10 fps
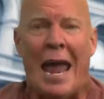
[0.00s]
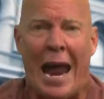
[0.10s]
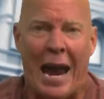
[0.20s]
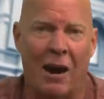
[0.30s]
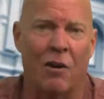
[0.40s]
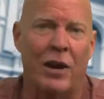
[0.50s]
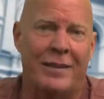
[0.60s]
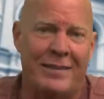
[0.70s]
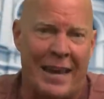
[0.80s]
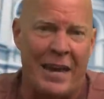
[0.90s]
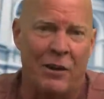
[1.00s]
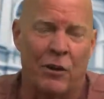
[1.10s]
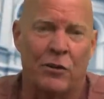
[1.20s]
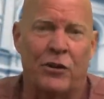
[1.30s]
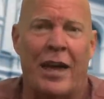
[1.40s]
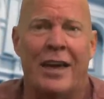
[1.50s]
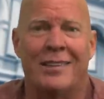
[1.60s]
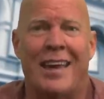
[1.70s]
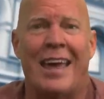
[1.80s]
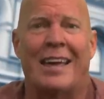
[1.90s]
Eric Deters
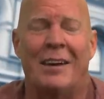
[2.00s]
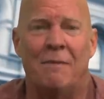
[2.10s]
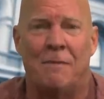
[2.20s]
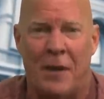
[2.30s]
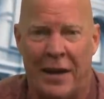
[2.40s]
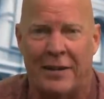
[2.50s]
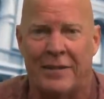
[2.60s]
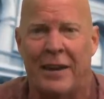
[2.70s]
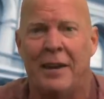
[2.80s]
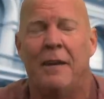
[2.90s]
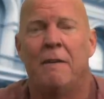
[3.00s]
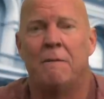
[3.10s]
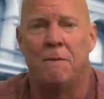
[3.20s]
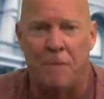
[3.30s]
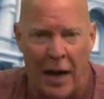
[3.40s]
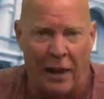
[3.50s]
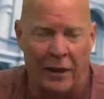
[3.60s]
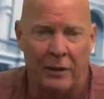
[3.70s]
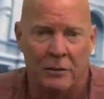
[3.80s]
is a convicted felon,